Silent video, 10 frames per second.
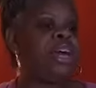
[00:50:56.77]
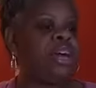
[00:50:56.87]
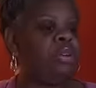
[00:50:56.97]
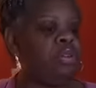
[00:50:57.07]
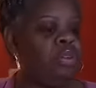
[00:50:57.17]

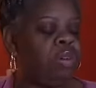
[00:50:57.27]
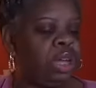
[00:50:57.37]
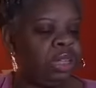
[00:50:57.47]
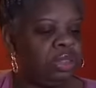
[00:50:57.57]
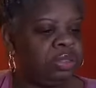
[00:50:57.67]
Catfish is
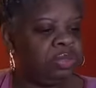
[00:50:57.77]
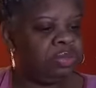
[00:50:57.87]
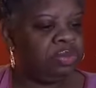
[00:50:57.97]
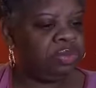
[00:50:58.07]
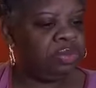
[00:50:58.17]
still the
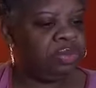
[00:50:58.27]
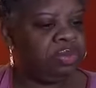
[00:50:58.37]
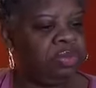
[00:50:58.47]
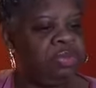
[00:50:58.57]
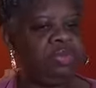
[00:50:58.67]
hell on.